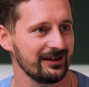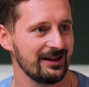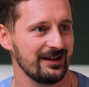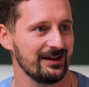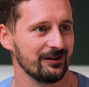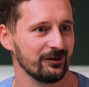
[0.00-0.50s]

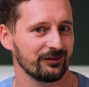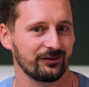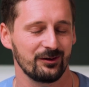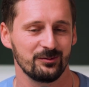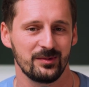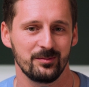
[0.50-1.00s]
and
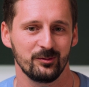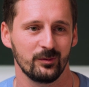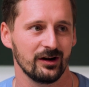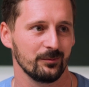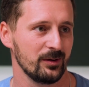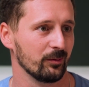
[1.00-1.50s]
also maybe
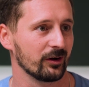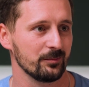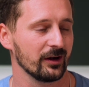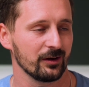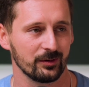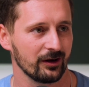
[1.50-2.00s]
where people can
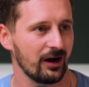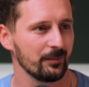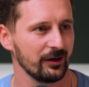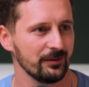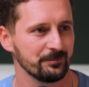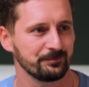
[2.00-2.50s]
pick up a copy?